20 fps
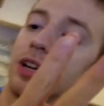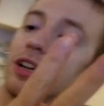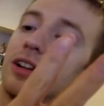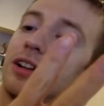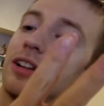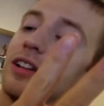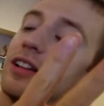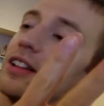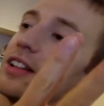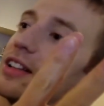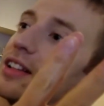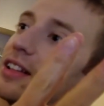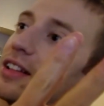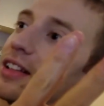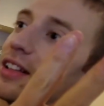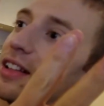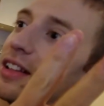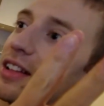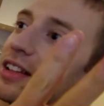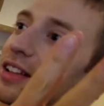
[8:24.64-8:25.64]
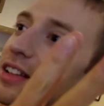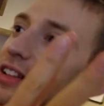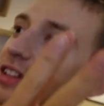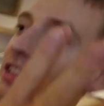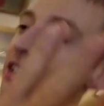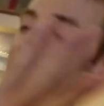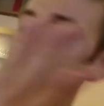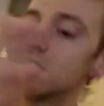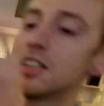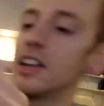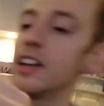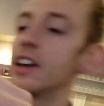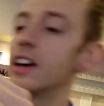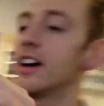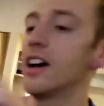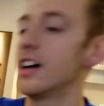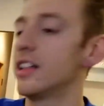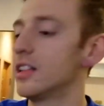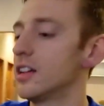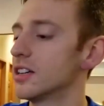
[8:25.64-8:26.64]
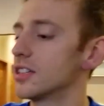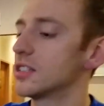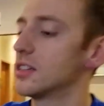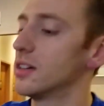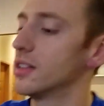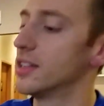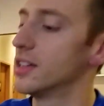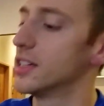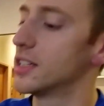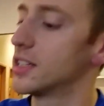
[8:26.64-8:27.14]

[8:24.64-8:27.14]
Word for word: big. That's nuts. Because I, uh, I lost all